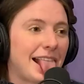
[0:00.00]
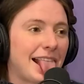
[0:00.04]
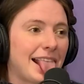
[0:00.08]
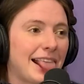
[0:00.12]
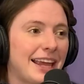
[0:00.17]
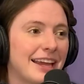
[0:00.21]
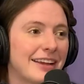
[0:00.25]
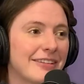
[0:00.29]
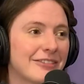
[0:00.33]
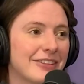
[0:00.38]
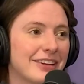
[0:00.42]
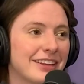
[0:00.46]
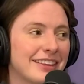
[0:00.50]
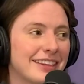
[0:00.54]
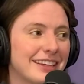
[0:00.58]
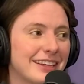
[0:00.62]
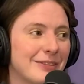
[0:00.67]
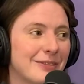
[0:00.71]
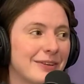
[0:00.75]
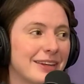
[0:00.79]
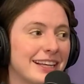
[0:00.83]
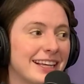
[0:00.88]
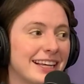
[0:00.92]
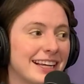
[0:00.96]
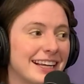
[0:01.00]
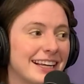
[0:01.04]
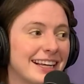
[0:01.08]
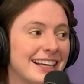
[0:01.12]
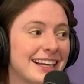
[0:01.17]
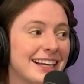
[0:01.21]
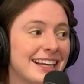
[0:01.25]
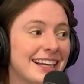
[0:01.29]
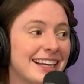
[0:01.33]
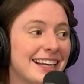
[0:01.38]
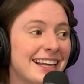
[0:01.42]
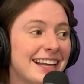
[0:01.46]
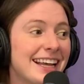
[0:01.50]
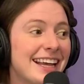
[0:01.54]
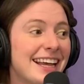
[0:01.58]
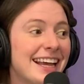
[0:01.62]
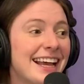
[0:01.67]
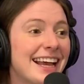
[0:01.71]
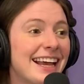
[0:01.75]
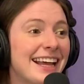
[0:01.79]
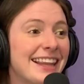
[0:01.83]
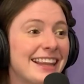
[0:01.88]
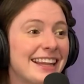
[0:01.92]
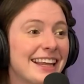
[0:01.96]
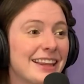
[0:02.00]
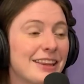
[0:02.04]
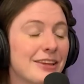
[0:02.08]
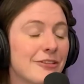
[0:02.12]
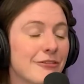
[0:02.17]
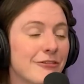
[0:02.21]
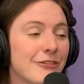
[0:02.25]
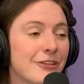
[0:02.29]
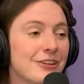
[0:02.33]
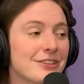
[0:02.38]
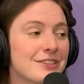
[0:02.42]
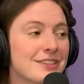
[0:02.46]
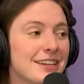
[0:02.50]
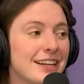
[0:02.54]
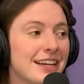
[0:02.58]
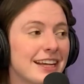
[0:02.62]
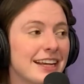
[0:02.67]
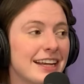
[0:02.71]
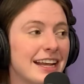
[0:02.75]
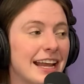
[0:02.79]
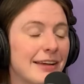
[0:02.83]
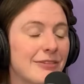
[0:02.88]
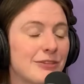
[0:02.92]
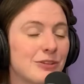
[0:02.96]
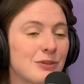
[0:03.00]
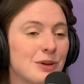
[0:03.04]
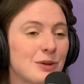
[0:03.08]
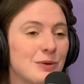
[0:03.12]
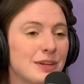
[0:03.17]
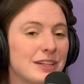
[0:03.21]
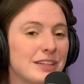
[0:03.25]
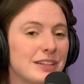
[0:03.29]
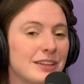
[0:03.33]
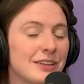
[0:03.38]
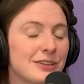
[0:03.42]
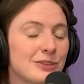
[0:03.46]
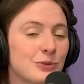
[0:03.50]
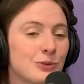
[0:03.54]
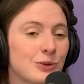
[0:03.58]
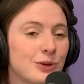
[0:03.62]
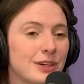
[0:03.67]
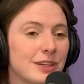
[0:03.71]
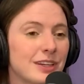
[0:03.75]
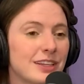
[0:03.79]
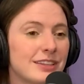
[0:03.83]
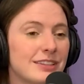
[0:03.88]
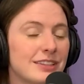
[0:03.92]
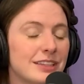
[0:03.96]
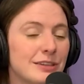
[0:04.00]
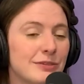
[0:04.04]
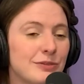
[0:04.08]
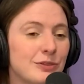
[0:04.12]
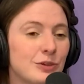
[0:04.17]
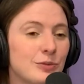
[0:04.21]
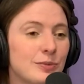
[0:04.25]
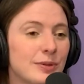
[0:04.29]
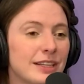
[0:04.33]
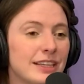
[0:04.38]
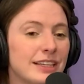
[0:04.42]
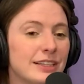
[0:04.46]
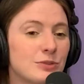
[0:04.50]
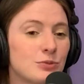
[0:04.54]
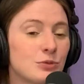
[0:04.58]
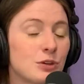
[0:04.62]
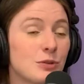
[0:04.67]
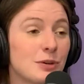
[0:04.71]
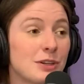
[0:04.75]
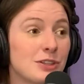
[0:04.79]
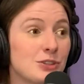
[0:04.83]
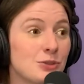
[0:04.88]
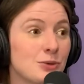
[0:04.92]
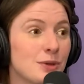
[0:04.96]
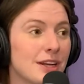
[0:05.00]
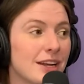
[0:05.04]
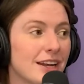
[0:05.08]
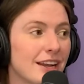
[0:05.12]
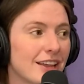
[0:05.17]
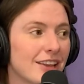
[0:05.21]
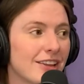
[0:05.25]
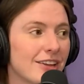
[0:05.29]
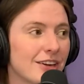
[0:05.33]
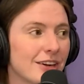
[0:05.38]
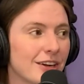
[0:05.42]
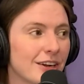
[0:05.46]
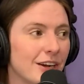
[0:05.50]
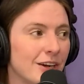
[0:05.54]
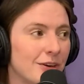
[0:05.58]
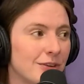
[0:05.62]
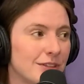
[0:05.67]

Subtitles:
everything we got. And then the first night after we went to this one seafood place, we went to another